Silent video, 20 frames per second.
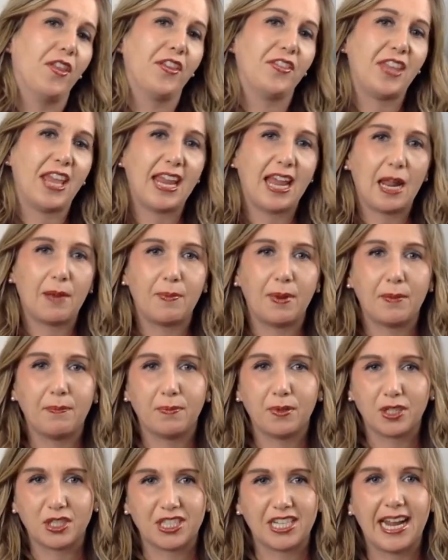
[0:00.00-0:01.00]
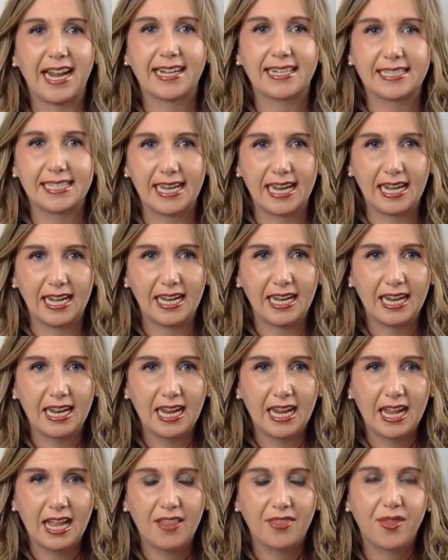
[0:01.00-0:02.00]
that they had been protected.
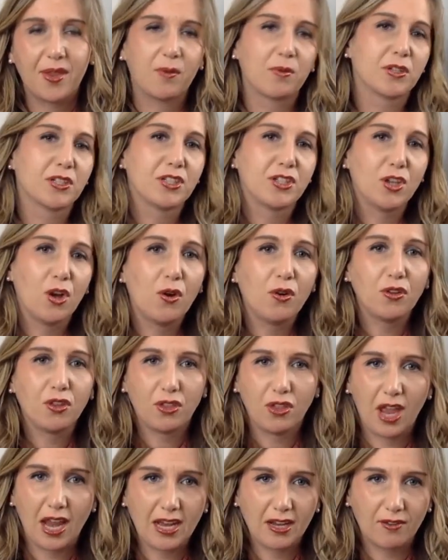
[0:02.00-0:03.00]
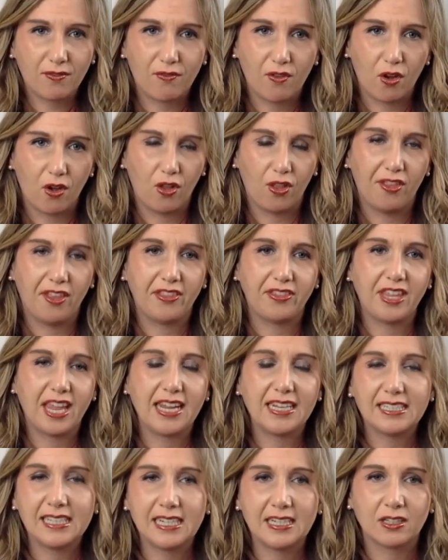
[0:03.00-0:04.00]
They were so thankful that
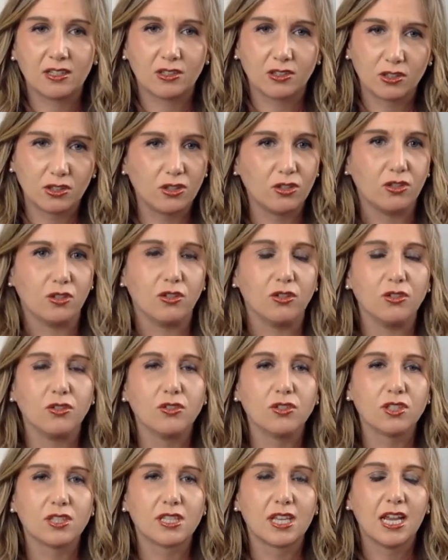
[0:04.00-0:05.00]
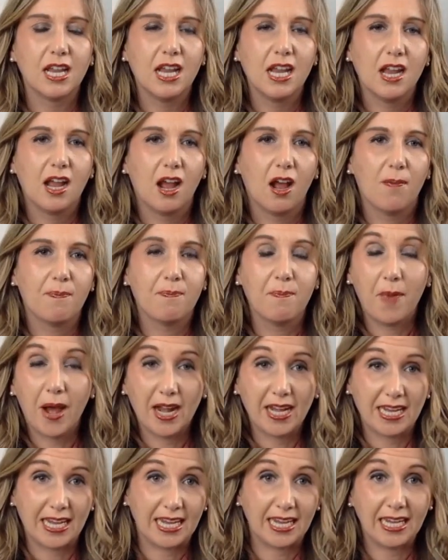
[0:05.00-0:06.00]
they didn't lose
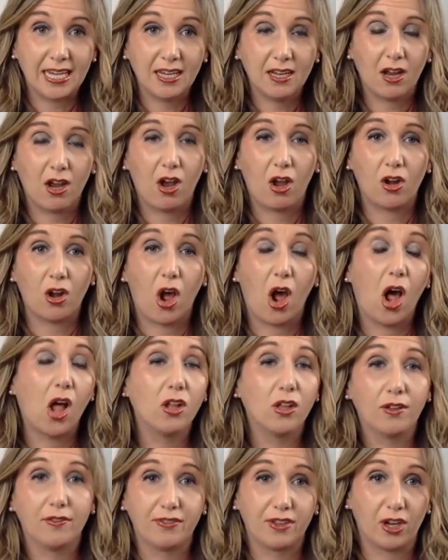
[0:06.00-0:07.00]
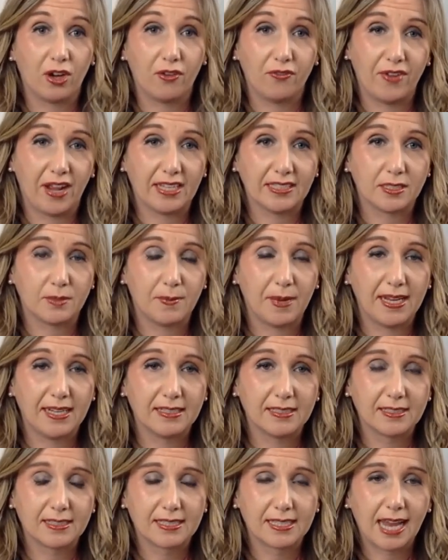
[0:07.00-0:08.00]
money on all of their
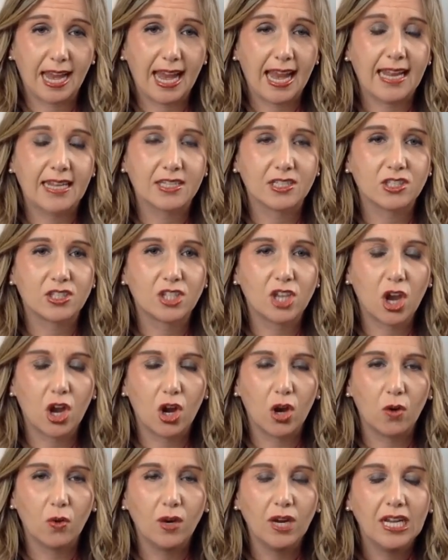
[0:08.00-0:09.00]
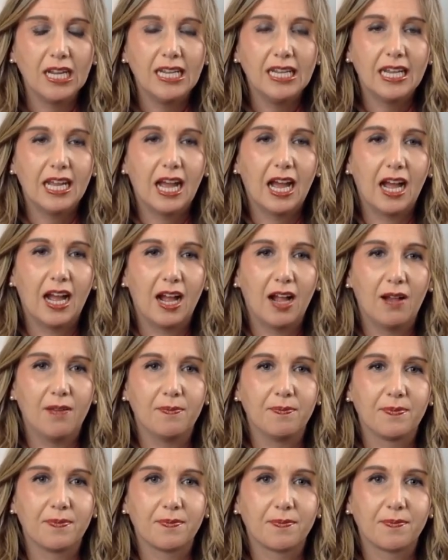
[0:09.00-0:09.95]
investments. And so, um,